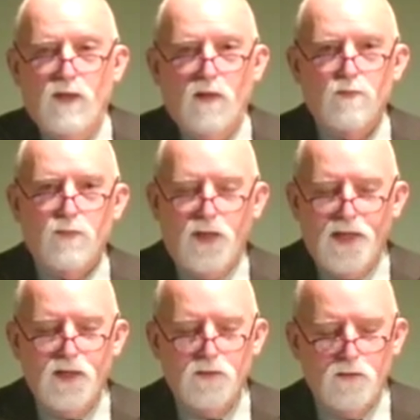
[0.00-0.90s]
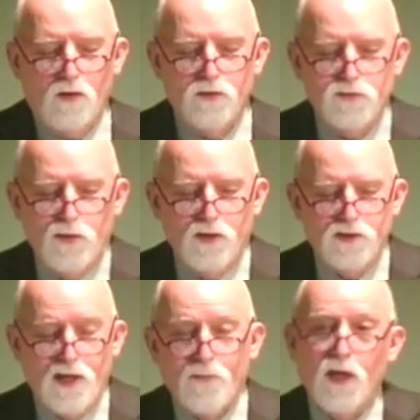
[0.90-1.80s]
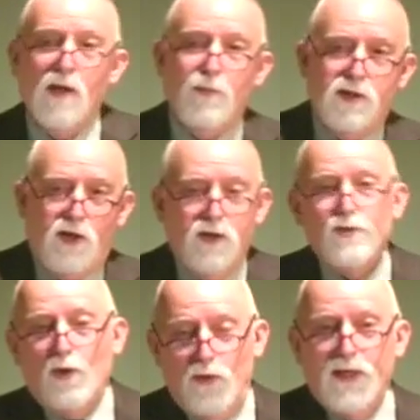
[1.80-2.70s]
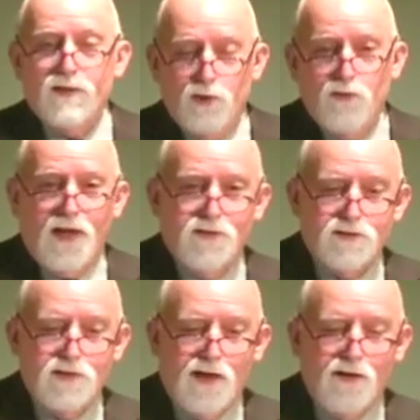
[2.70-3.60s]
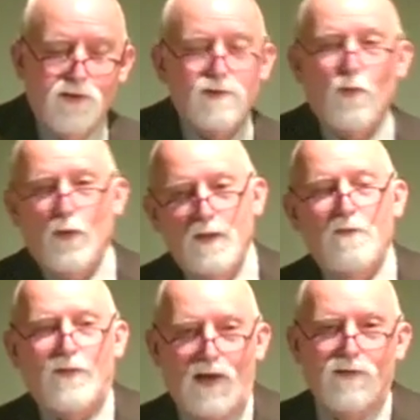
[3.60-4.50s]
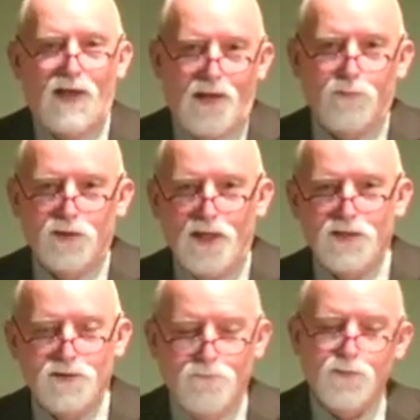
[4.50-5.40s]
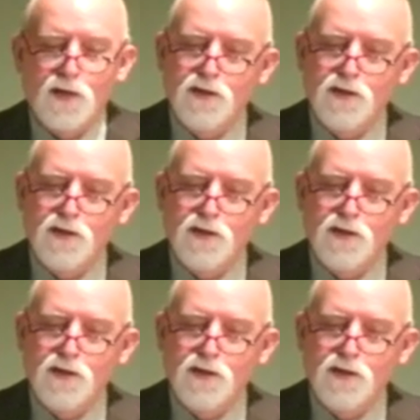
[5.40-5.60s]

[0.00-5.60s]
able to pay it all this period of time because you only had $2,000 when you filed the application.